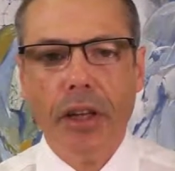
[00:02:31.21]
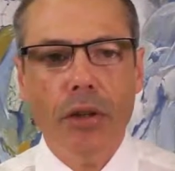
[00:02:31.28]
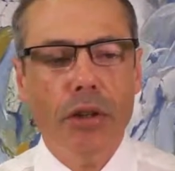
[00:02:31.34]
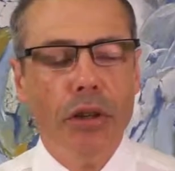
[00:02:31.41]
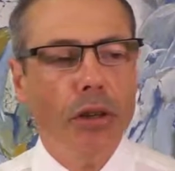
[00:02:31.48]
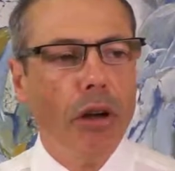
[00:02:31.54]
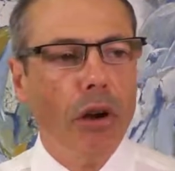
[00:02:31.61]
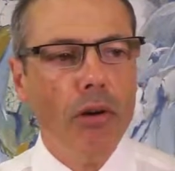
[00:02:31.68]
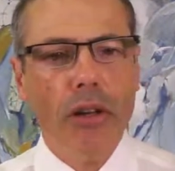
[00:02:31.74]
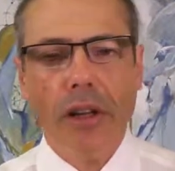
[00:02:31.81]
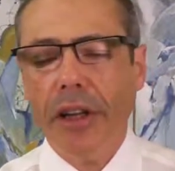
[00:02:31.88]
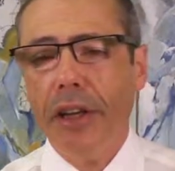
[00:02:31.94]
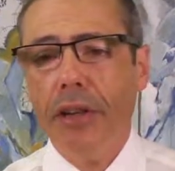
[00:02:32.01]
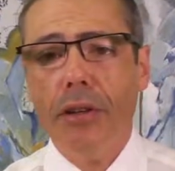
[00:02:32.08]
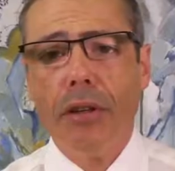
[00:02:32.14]
You can go
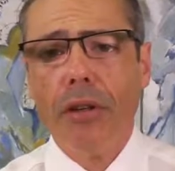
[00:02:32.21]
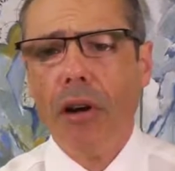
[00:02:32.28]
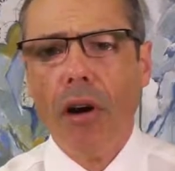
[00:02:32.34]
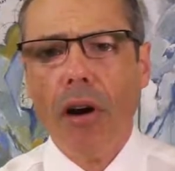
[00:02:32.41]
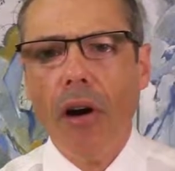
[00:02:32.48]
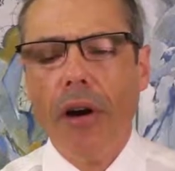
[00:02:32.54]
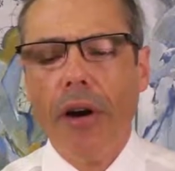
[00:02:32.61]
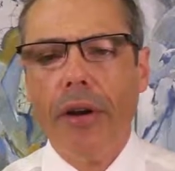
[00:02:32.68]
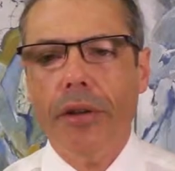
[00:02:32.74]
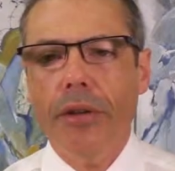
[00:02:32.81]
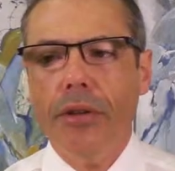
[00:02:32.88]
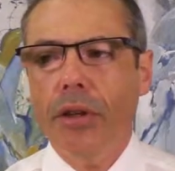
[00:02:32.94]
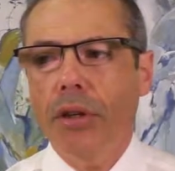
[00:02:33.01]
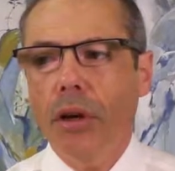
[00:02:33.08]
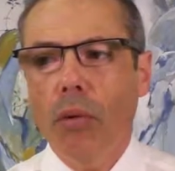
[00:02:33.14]
clean your car,
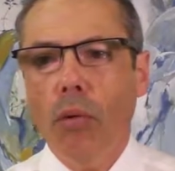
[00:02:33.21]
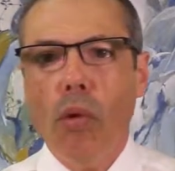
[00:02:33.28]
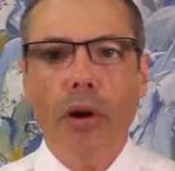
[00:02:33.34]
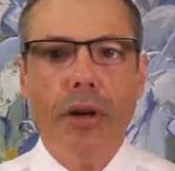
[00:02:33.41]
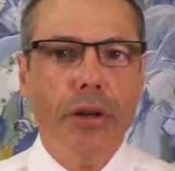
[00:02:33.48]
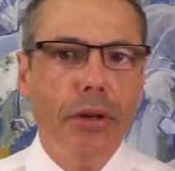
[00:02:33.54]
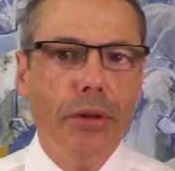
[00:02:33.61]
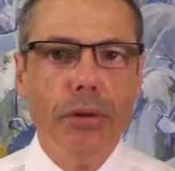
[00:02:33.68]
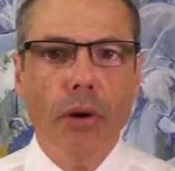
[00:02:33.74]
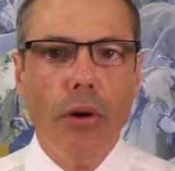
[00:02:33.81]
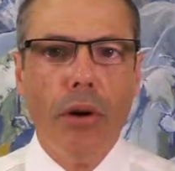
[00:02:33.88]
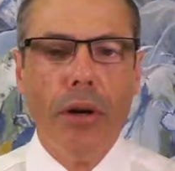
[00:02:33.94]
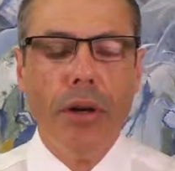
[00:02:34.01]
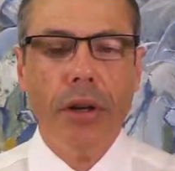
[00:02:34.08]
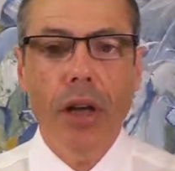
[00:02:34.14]
you can go walk your
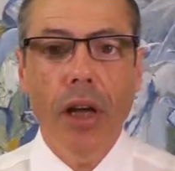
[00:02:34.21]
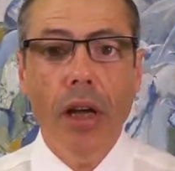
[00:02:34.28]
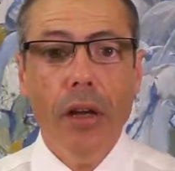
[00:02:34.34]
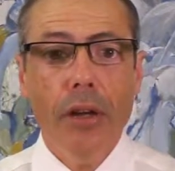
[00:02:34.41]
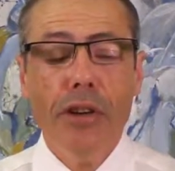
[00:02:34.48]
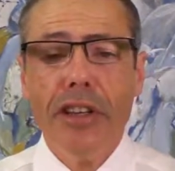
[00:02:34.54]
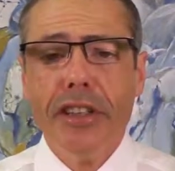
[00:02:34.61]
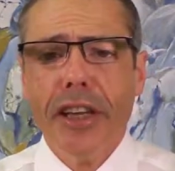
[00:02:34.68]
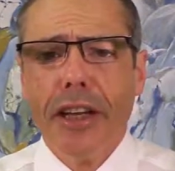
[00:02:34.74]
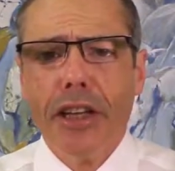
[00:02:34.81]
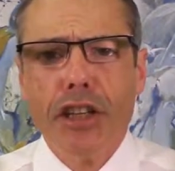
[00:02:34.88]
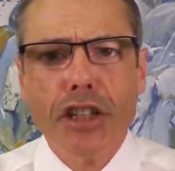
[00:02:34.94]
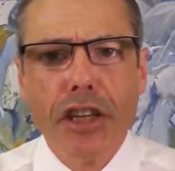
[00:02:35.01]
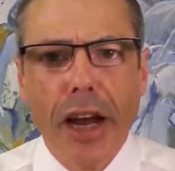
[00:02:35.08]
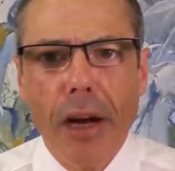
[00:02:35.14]
dog, you can take a
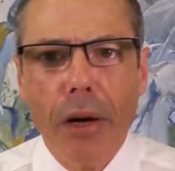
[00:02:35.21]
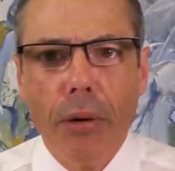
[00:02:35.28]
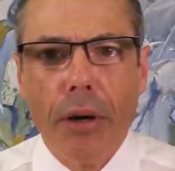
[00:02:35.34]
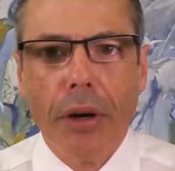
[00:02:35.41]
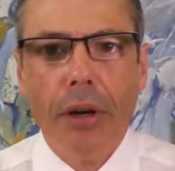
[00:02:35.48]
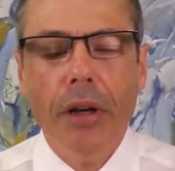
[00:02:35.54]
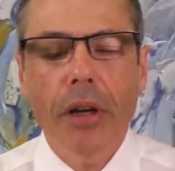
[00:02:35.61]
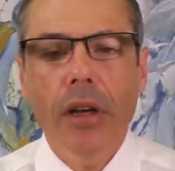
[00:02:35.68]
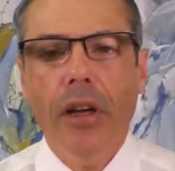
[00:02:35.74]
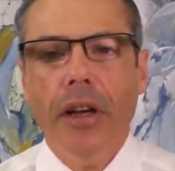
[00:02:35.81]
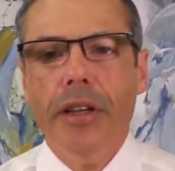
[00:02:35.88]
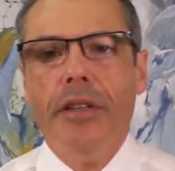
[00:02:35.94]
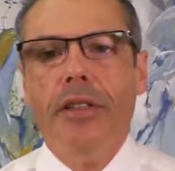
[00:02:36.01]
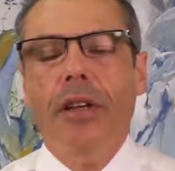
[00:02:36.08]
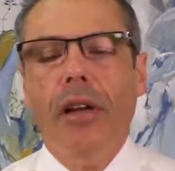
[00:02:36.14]
shower,
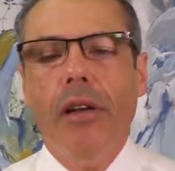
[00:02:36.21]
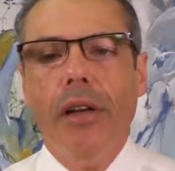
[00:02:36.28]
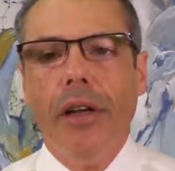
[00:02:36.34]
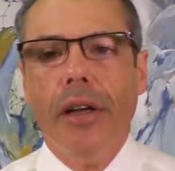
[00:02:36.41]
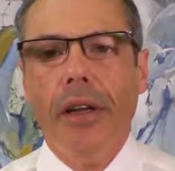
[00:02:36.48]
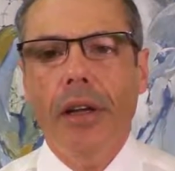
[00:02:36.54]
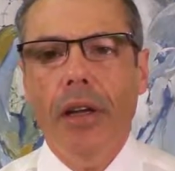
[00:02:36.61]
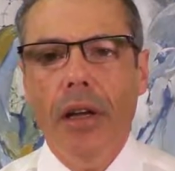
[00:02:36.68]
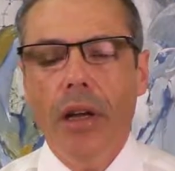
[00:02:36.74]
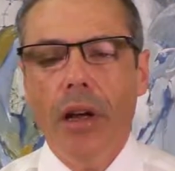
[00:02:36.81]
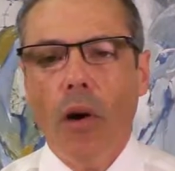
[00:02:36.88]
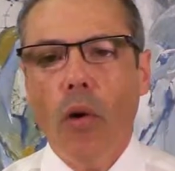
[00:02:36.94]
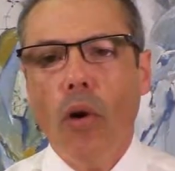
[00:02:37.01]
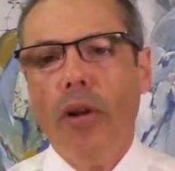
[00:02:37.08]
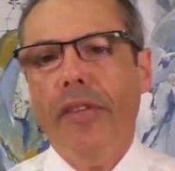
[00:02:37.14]
and suddenly
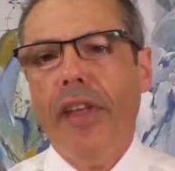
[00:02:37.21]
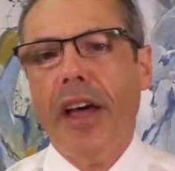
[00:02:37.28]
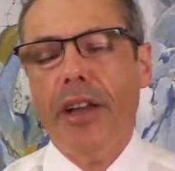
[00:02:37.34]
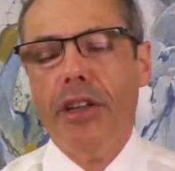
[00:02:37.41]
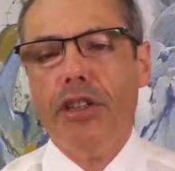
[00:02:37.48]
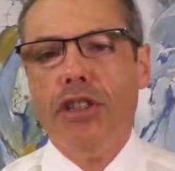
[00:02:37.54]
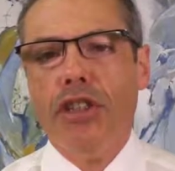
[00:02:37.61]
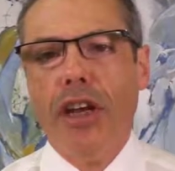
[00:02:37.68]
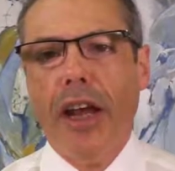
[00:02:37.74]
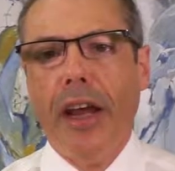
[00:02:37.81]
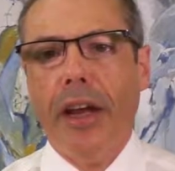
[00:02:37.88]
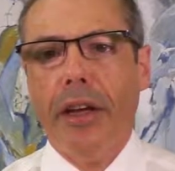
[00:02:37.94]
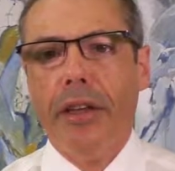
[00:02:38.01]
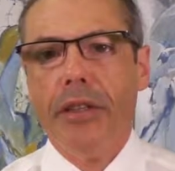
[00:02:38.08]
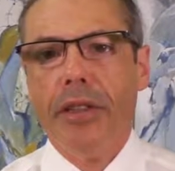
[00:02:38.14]
all of that has
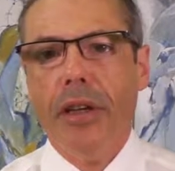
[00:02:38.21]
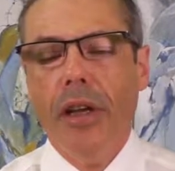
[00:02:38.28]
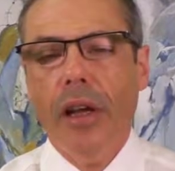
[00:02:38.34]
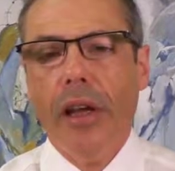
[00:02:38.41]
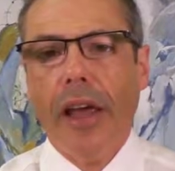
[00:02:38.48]
changed.